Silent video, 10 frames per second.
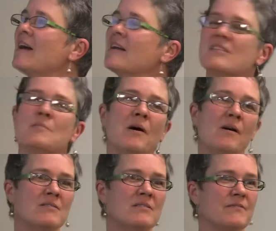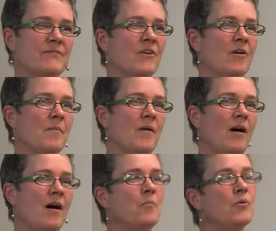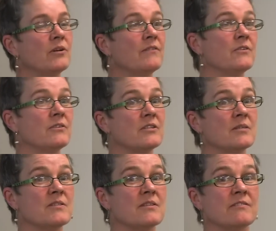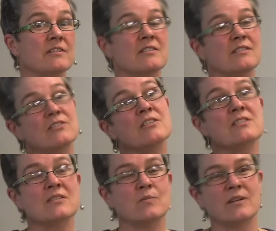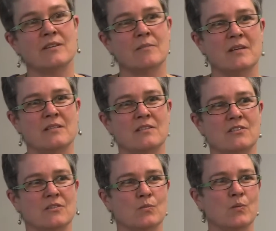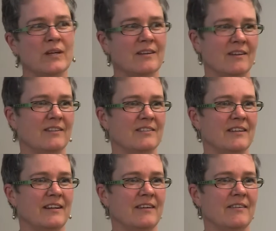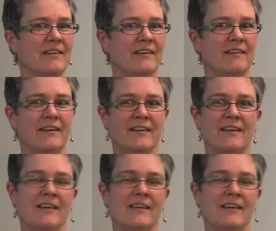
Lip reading: And I suppose from our point of view in terms of the research, this is one of the messages we'd like to get out there.